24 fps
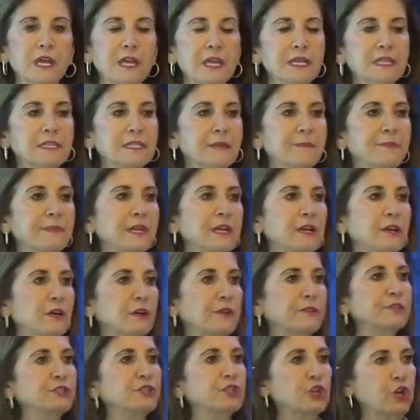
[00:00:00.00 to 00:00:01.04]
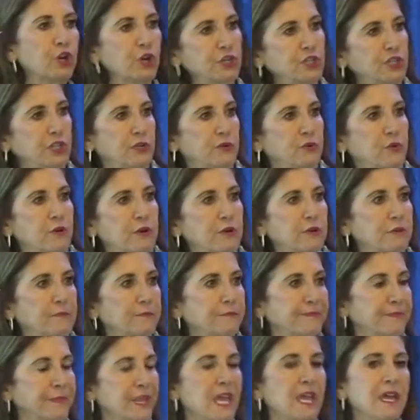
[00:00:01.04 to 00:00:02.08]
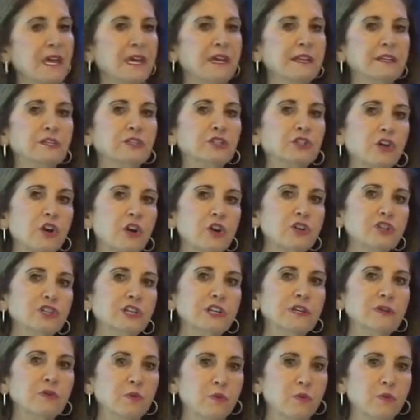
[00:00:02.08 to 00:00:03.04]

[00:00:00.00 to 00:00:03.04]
is something called the charging order. And a charging